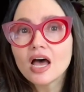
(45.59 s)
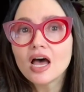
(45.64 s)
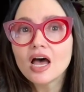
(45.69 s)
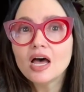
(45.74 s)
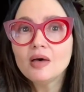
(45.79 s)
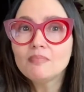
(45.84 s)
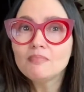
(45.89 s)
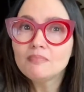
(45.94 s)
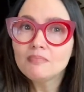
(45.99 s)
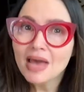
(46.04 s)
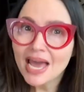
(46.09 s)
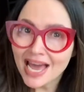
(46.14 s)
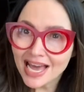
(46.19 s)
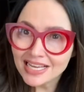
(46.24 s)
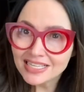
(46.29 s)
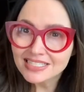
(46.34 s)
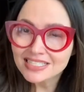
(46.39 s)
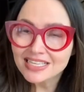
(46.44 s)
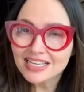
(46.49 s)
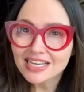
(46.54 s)

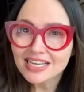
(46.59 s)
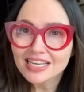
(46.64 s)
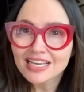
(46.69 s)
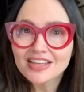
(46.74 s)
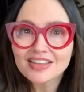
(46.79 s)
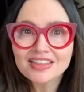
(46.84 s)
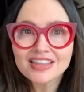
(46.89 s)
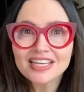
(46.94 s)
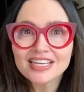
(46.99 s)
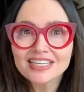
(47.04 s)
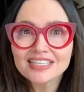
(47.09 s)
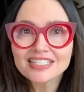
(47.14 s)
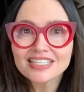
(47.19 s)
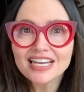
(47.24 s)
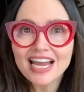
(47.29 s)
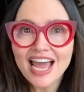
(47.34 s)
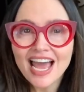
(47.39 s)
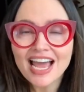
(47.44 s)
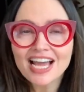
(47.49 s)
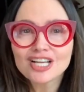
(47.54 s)
amassing things that
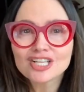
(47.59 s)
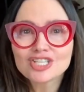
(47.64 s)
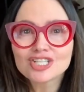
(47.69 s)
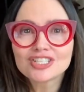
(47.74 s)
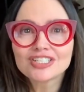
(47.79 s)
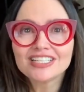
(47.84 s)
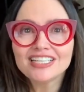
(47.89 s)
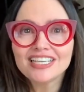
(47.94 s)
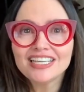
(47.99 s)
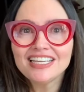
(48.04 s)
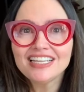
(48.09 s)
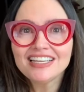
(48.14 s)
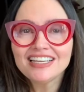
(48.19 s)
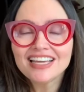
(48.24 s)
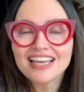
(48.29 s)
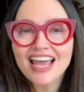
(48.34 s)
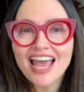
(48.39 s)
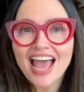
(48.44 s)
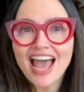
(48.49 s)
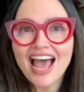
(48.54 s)
actually
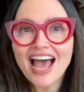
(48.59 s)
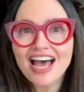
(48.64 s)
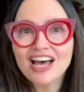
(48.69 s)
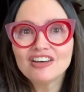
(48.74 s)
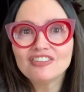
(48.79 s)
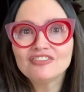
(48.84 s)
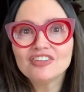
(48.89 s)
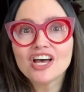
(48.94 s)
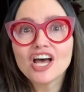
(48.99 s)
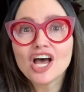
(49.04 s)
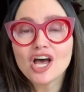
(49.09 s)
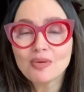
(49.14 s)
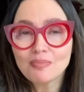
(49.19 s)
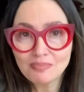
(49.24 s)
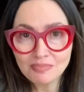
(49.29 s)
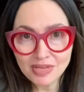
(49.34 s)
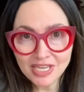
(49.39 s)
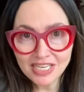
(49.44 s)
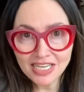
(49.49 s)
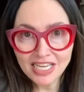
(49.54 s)
have
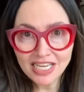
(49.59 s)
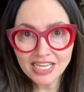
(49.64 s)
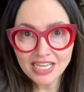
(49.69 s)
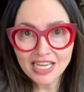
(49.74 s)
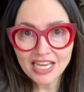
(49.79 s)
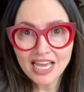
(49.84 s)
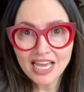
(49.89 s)
meaning.